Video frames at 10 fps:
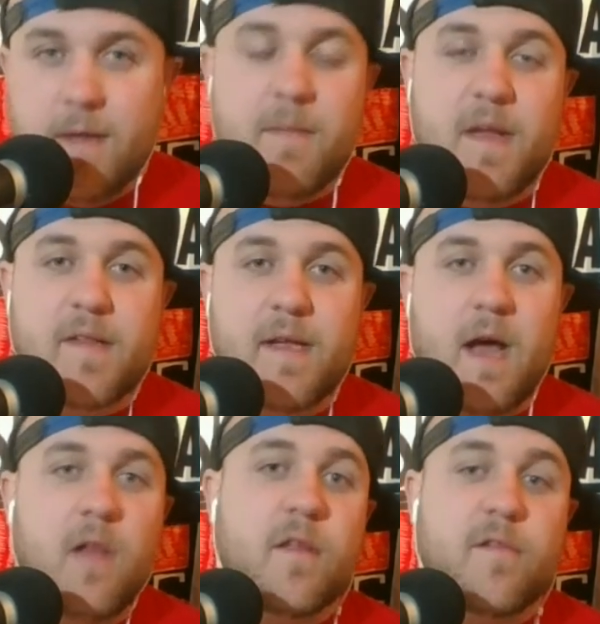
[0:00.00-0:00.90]
Basically,
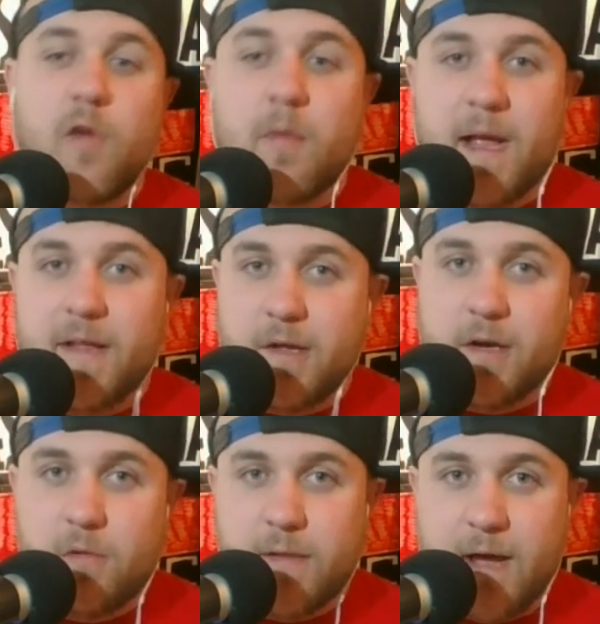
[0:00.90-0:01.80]
how this format is going
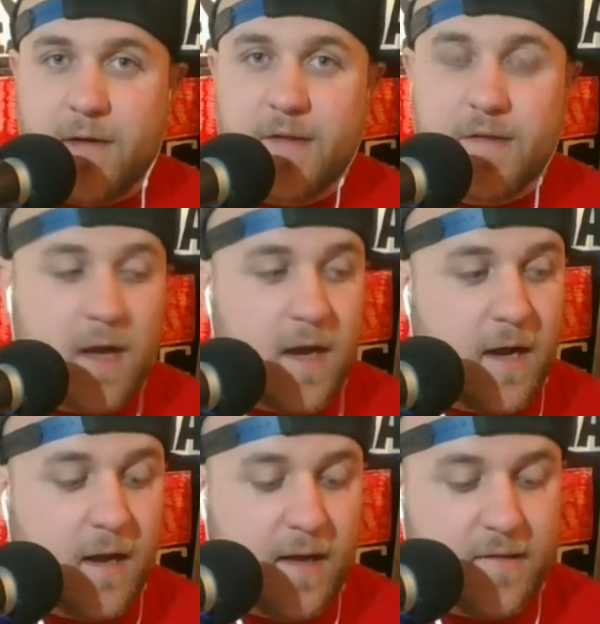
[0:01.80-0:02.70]
to go down is
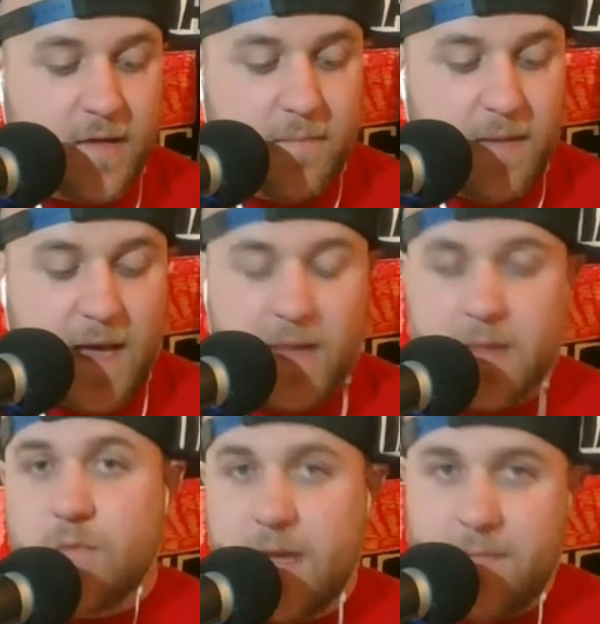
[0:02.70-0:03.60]
it's going to be a
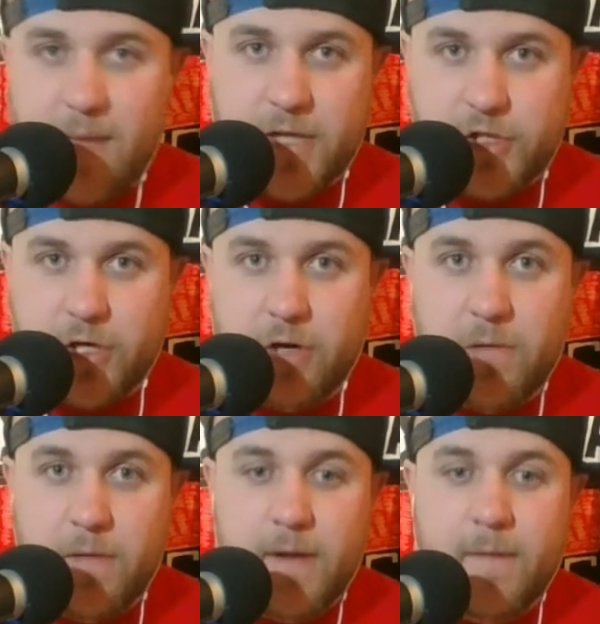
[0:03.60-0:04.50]
3-match
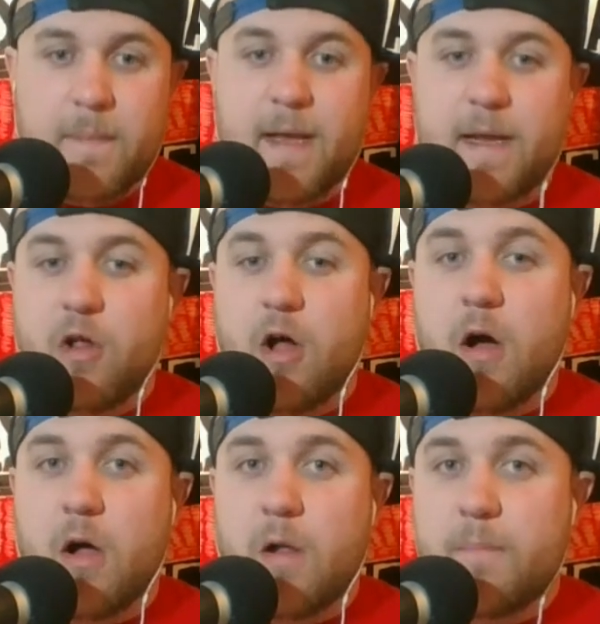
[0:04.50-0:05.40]
show, and it'll
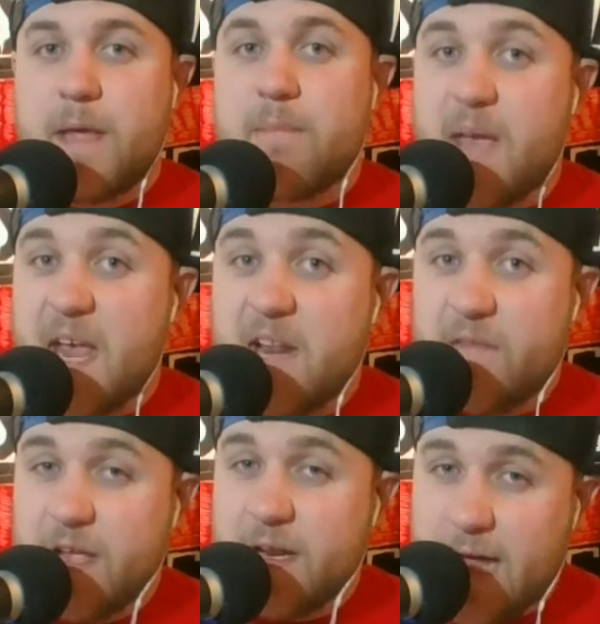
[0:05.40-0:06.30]
all be main
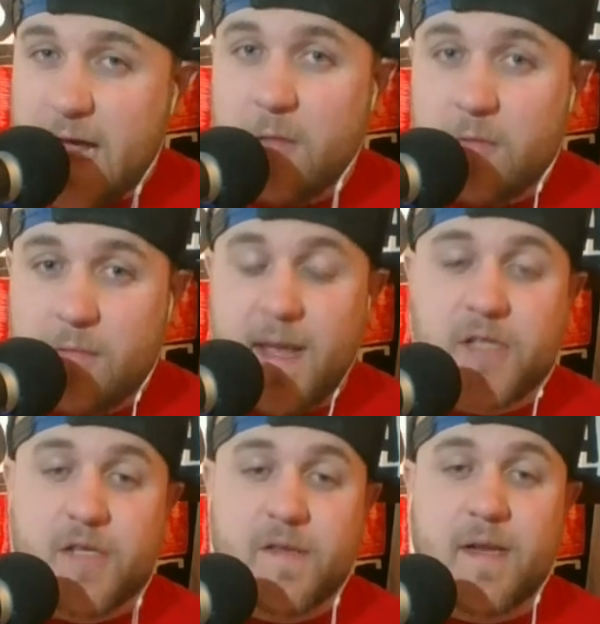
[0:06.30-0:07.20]
event caliber
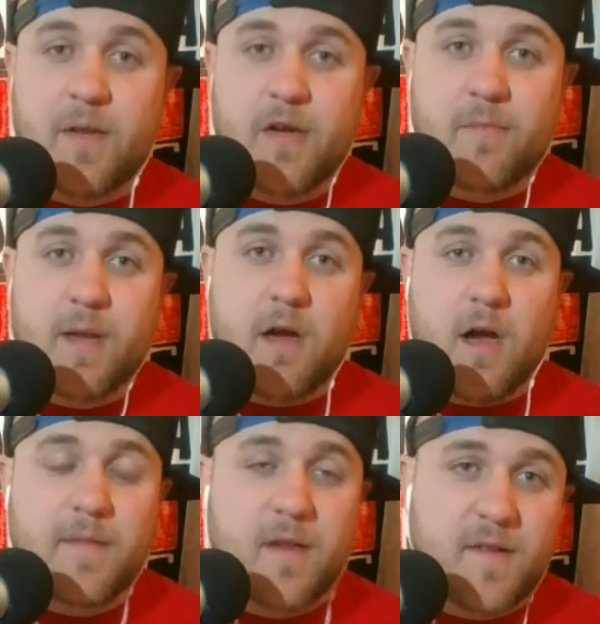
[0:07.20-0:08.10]
matches. And I'm going to do my
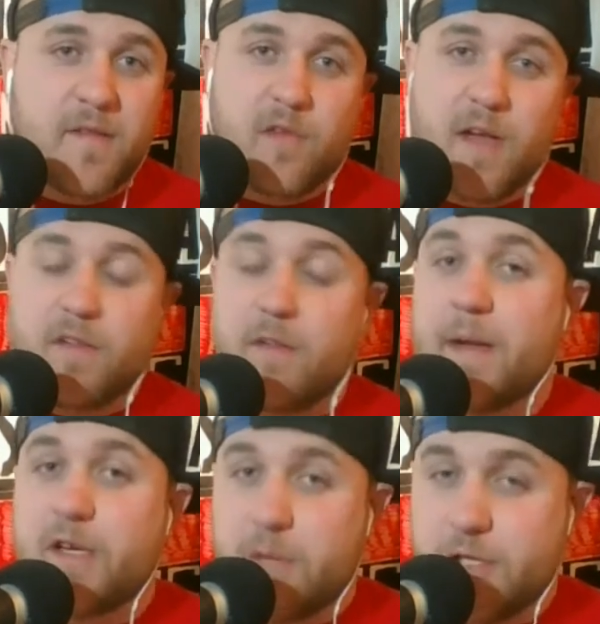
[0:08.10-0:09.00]
commentary. Since you guys love
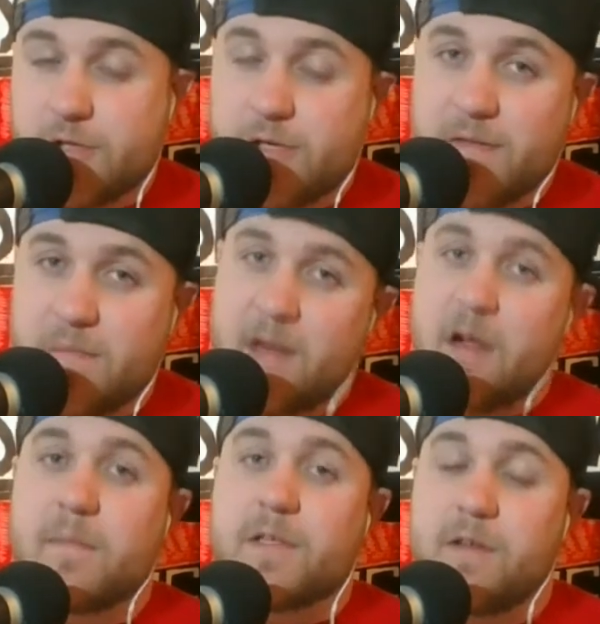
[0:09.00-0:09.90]
my Twitch streams and my
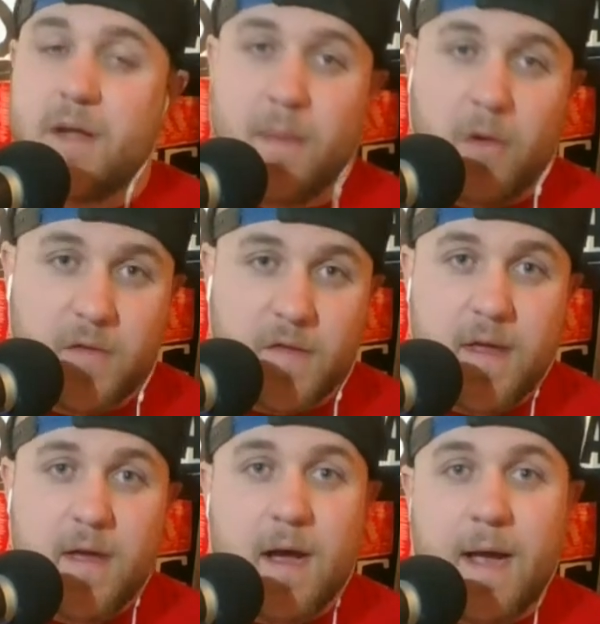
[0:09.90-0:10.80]
commentary on those,
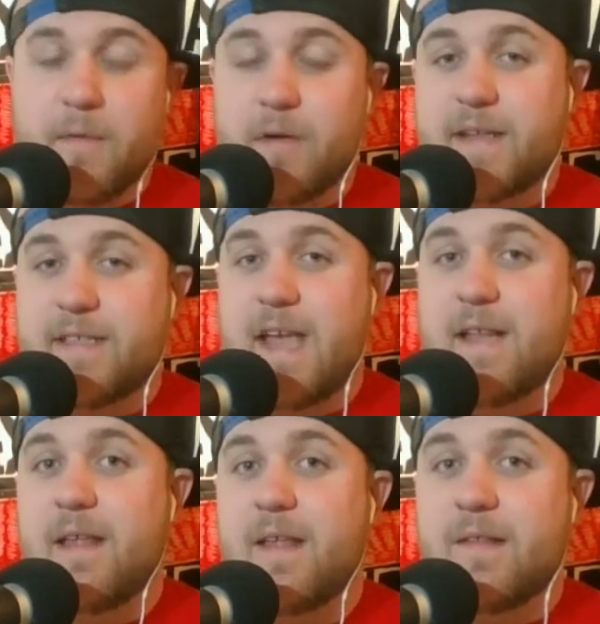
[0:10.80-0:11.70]
I'm going to
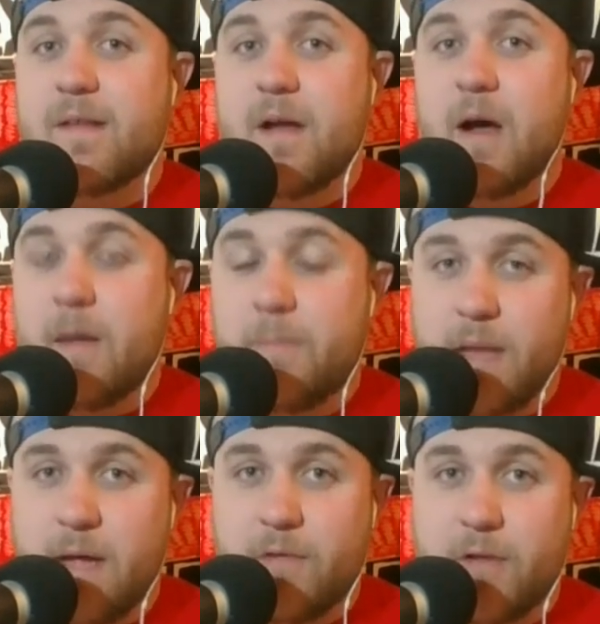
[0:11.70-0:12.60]
take this up a
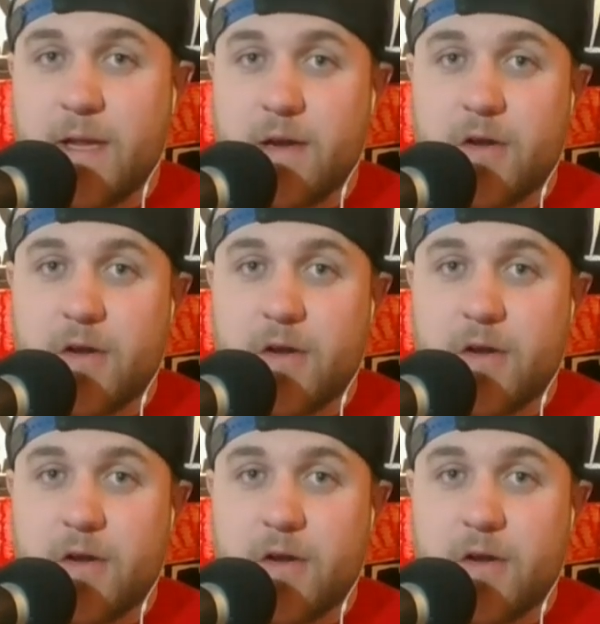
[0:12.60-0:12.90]
level, and I'm